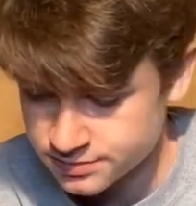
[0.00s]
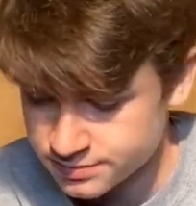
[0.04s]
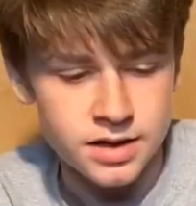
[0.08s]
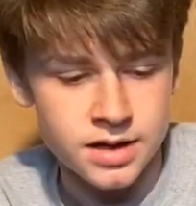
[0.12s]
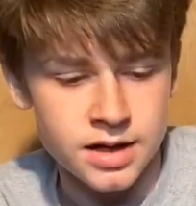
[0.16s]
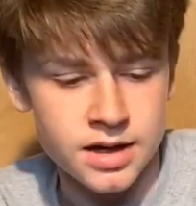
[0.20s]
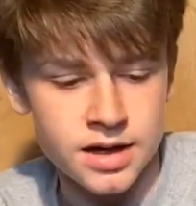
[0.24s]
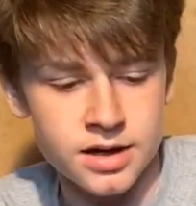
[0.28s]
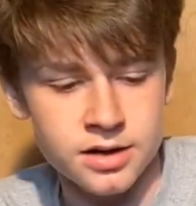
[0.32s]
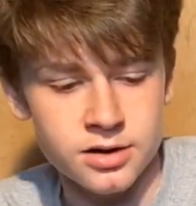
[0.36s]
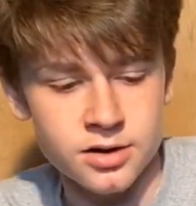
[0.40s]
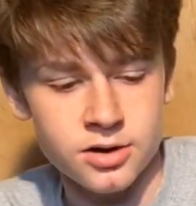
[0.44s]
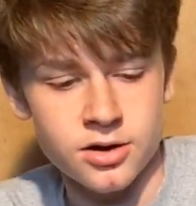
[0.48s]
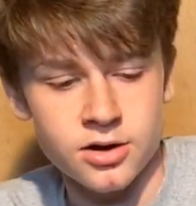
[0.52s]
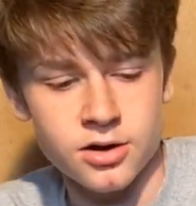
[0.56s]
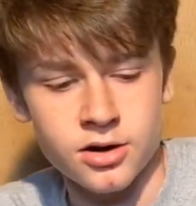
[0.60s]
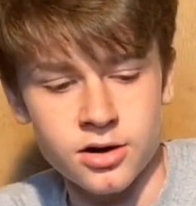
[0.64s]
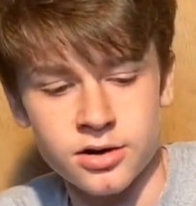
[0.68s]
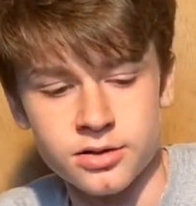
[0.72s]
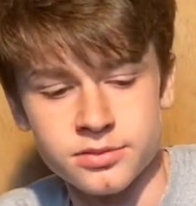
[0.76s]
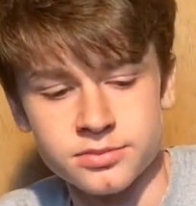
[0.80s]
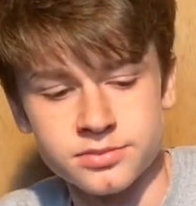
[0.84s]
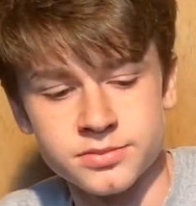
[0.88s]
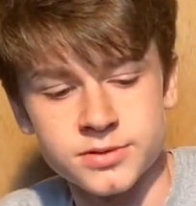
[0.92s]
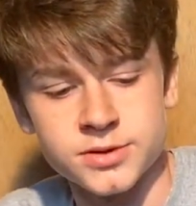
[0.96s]
And
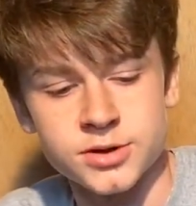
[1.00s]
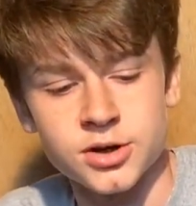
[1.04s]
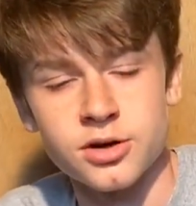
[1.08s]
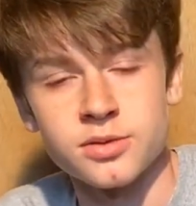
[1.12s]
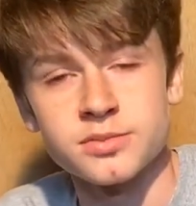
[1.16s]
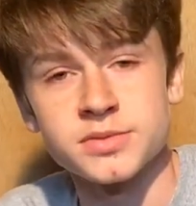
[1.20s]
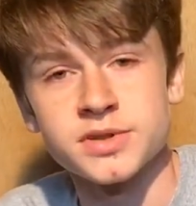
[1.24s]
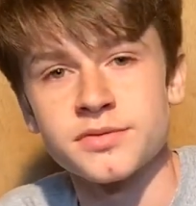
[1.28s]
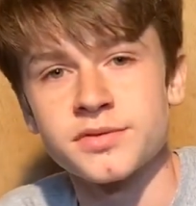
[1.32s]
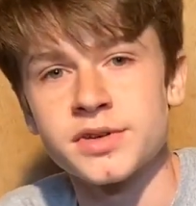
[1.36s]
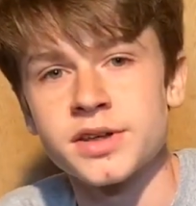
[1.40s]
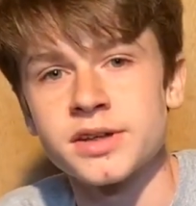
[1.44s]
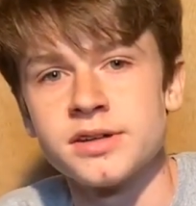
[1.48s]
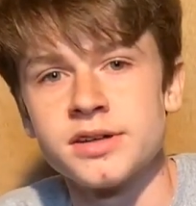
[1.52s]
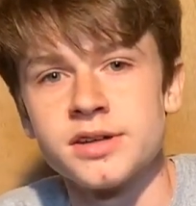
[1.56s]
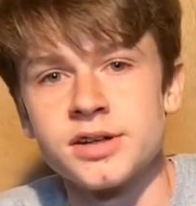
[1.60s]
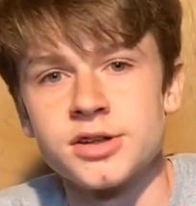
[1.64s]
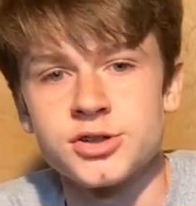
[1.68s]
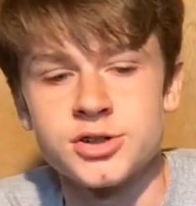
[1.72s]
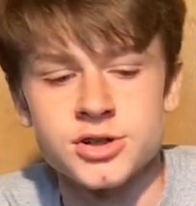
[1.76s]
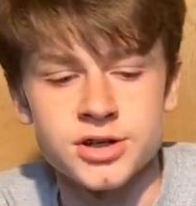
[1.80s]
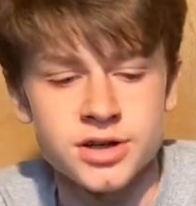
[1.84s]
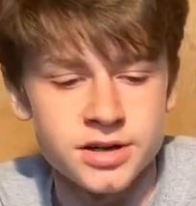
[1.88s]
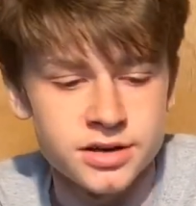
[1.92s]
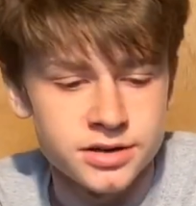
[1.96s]
our terms of
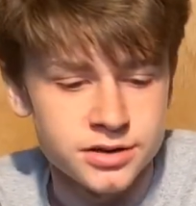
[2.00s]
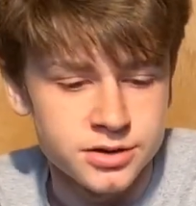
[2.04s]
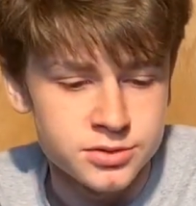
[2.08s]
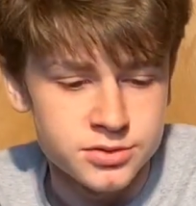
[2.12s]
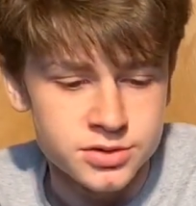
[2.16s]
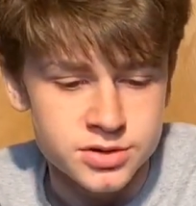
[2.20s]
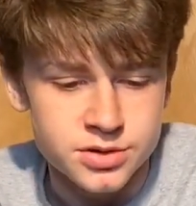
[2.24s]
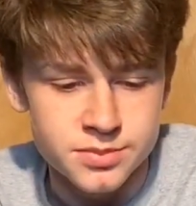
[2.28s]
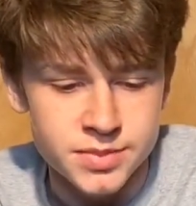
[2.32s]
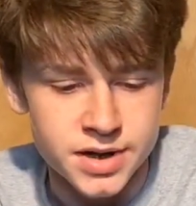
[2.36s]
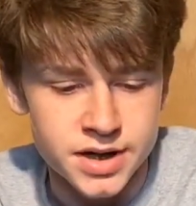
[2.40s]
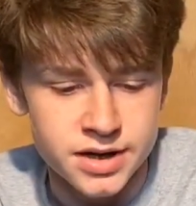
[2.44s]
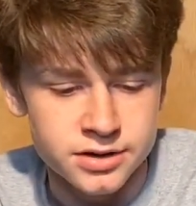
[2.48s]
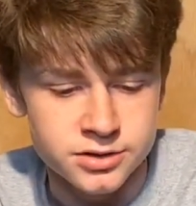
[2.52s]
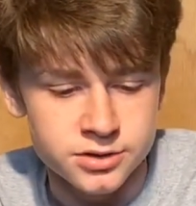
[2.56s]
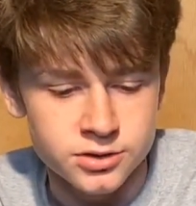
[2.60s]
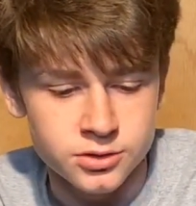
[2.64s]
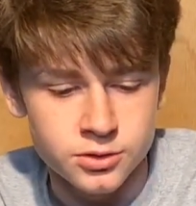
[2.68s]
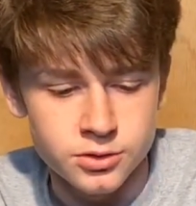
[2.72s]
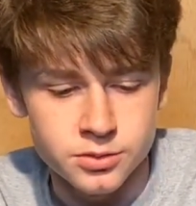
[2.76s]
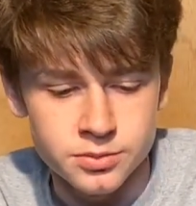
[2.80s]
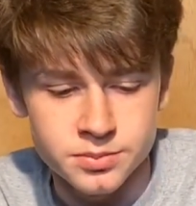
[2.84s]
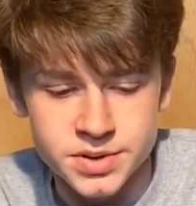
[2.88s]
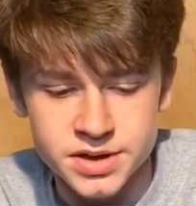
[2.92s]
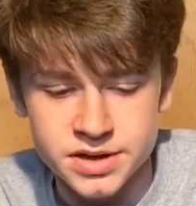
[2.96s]
condition, user
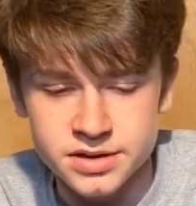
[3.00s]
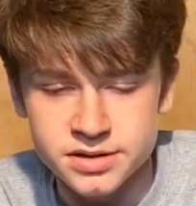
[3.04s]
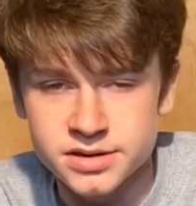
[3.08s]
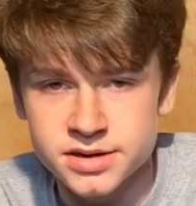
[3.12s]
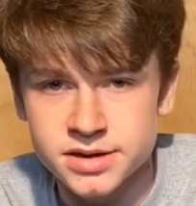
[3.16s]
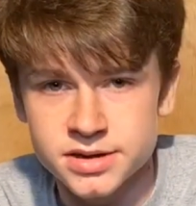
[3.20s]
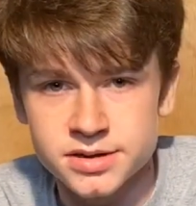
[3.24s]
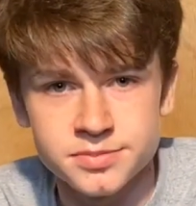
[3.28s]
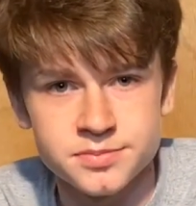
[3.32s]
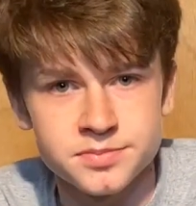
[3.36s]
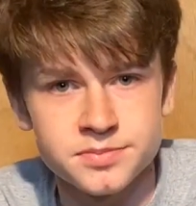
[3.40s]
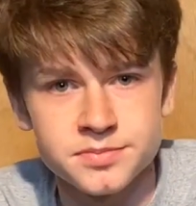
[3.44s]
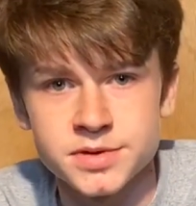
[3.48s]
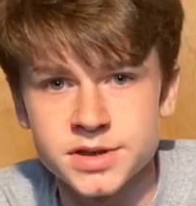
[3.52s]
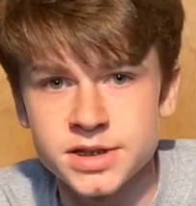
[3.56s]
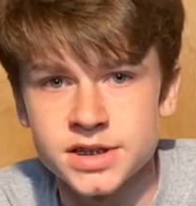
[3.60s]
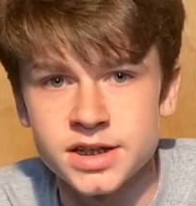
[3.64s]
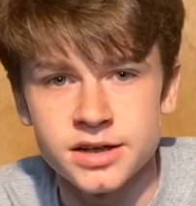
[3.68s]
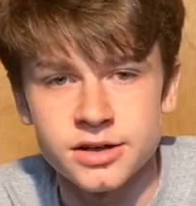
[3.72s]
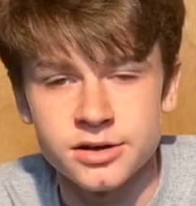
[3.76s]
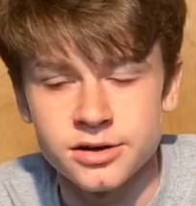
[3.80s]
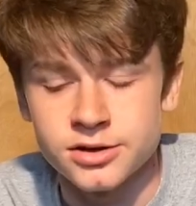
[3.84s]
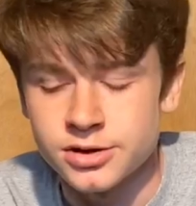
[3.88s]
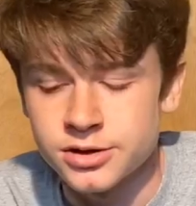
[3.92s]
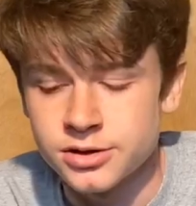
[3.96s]
manual, Beats
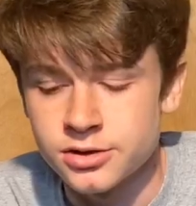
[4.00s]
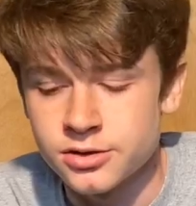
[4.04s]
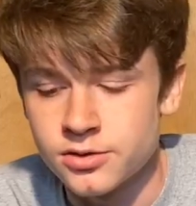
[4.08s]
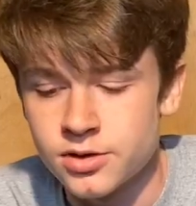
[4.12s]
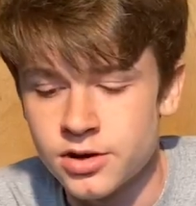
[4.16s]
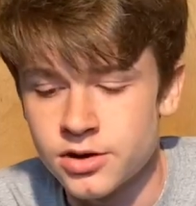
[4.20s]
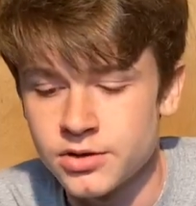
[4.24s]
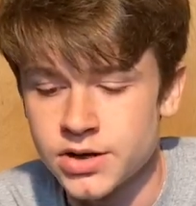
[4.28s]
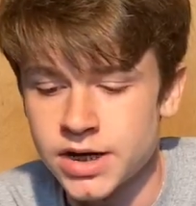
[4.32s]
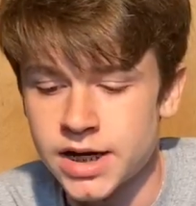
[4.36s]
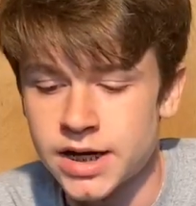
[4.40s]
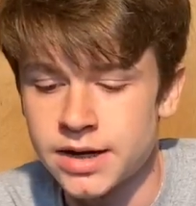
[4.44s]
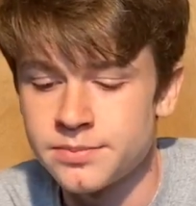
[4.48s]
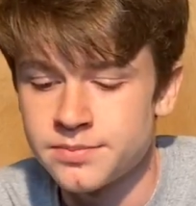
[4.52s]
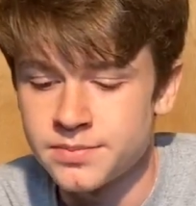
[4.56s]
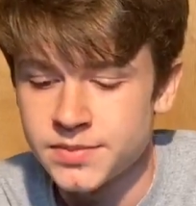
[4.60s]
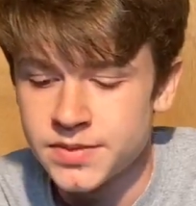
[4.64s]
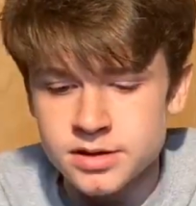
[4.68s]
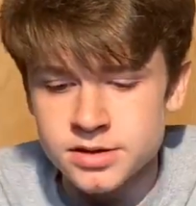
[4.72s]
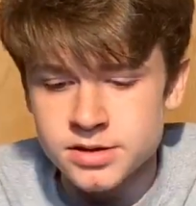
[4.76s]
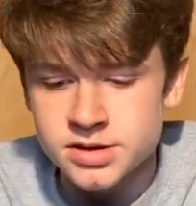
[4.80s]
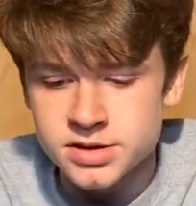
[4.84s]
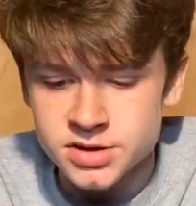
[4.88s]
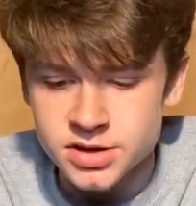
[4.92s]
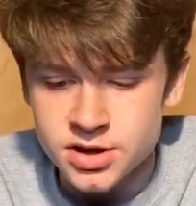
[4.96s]
sticker, all that.
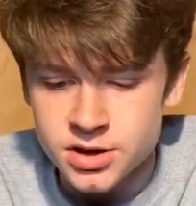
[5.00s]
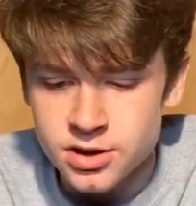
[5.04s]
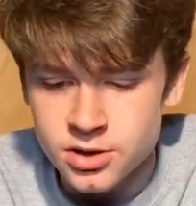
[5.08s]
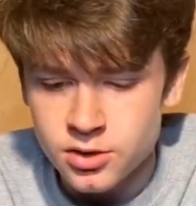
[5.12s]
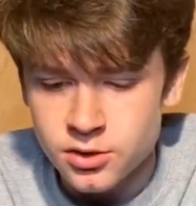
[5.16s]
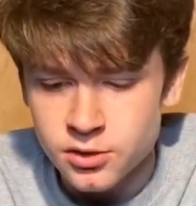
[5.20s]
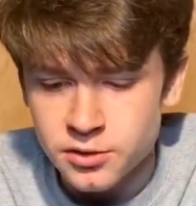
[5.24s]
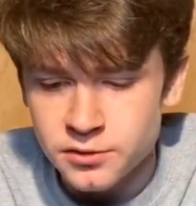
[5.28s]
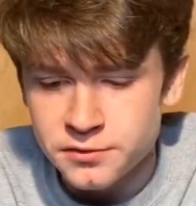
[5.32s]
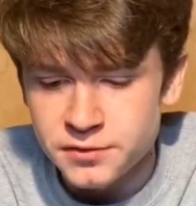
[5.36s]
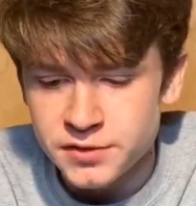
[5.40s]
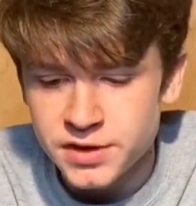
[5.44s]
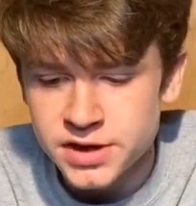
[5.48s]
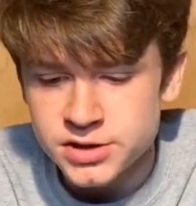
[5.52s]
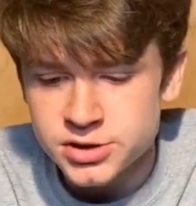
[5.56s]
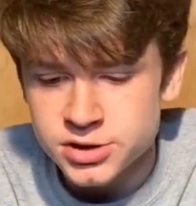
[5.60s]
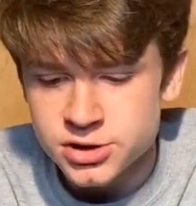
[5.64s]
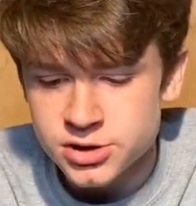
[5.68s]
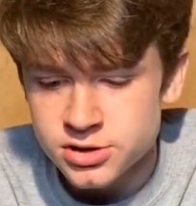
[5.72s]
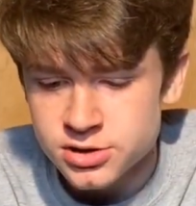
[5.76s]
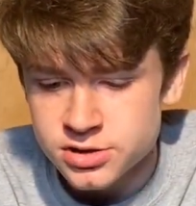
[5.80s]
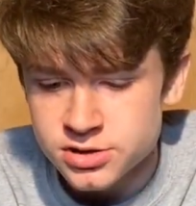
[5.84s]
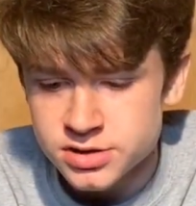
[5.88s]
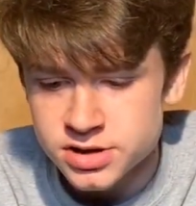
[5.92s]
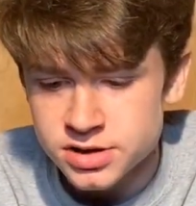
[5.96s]
So
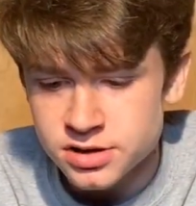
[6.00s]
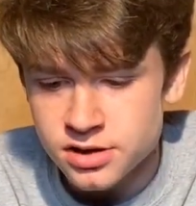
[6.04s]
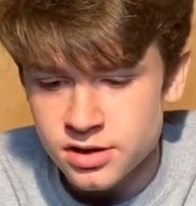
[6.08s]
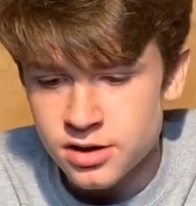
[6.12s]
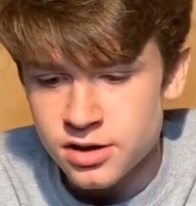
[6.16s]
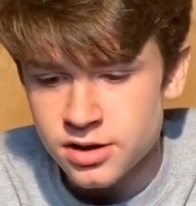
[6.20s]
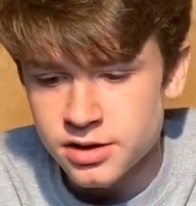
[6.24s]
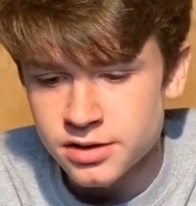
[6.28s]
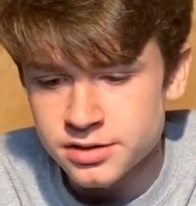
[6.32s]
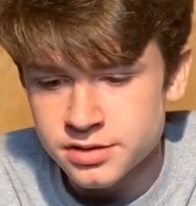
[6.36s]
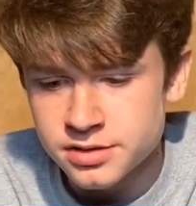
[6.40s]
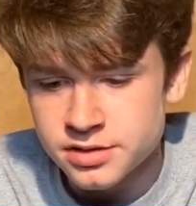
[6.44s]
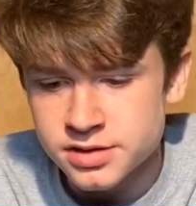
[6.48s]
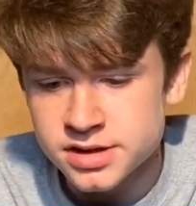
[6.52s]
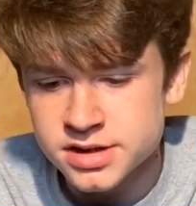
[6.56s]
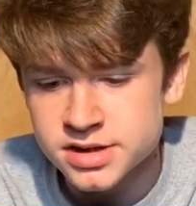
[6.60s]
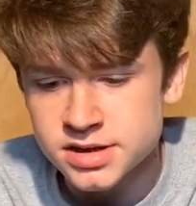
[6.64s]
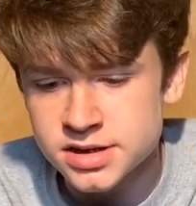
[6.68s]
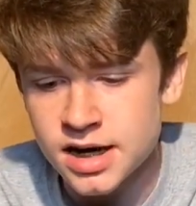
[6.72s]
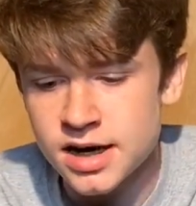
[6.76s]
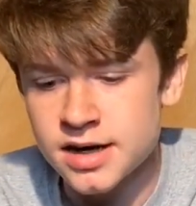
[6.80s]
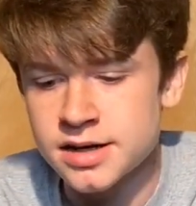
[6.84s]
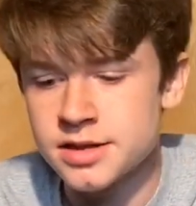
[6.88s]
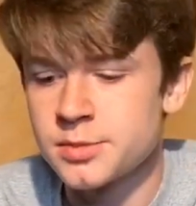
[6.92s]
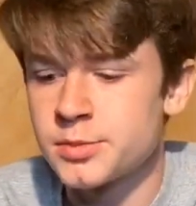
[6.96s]
features on the
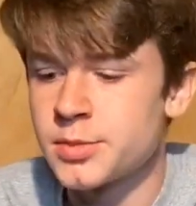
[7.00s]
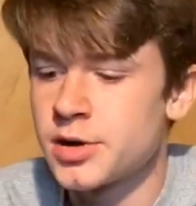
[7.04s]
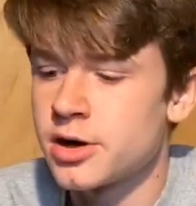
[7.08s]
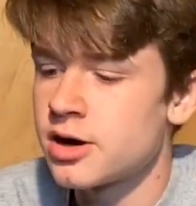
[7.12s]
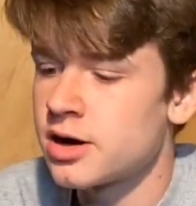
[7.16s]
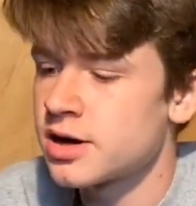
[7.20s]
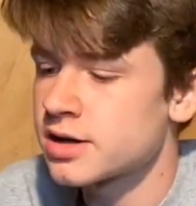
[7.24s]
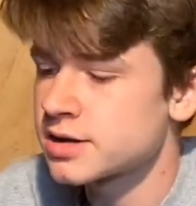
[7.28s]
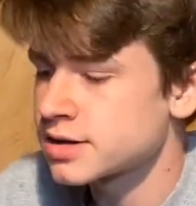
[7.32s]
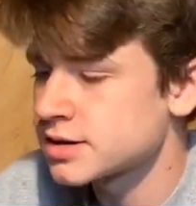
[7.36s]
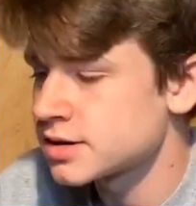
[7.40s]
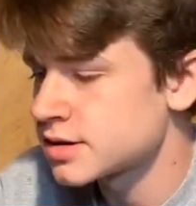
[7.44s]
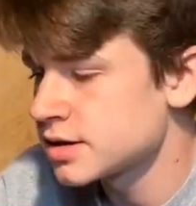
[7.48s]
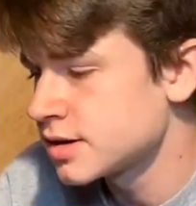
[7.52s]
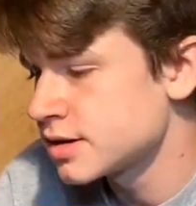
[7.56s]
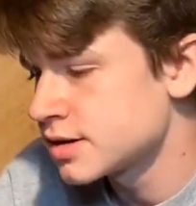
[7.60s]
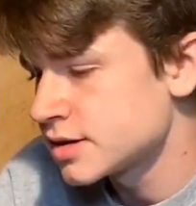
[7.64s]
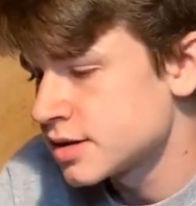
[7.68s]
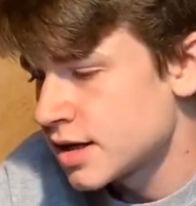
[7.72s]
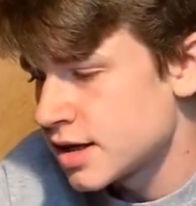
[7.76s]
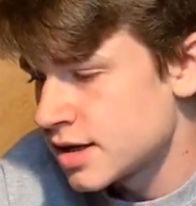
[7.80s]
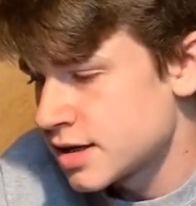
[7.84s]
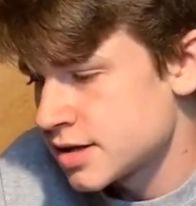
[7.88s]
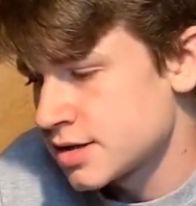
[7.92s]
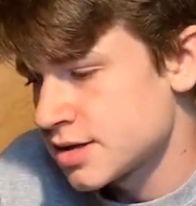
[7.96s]
side of the box, it
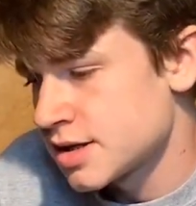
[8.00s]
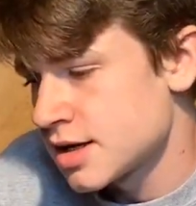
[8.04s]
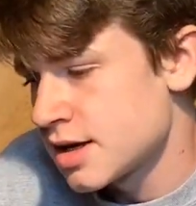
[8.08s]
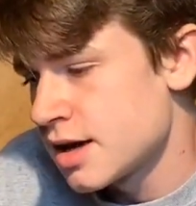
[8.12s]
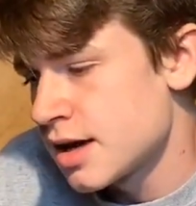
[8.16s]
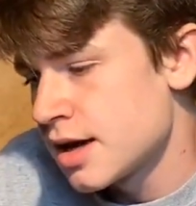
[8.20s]
says